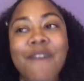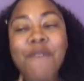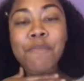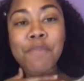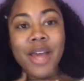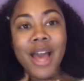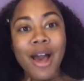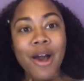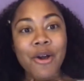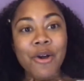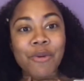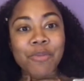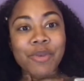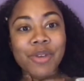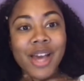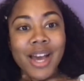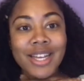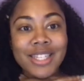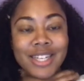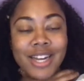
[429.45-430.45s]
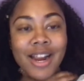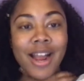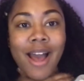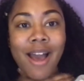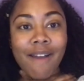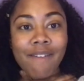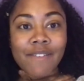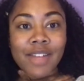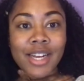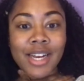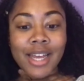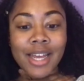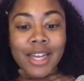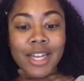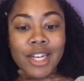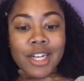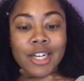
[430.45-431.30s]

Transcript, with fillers: But yeah, I hope you guys are having a